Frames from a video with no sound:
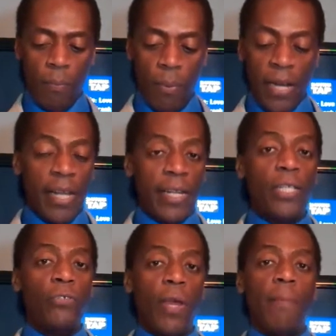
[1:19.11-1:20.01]
But in
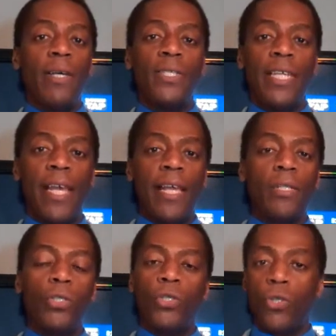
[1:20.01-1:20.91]
this dream, I seen
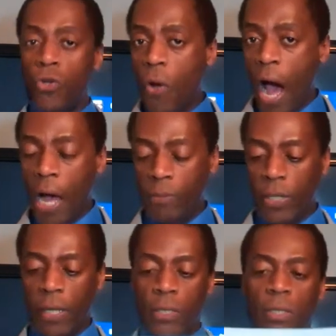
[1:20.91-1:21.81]
two
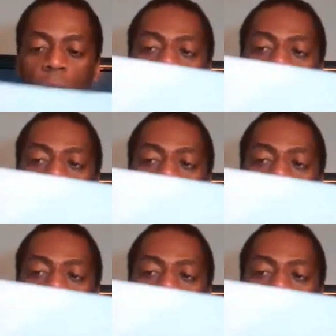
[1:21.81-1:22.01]
objects.